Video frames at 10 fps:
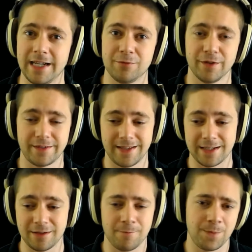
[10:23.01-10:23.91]
it was
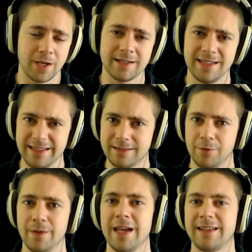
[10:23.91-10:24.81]
that at least
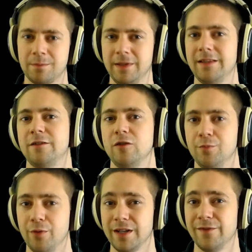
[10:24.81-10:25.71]
with XSplit
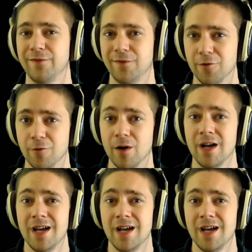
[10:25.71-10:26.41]
2.4,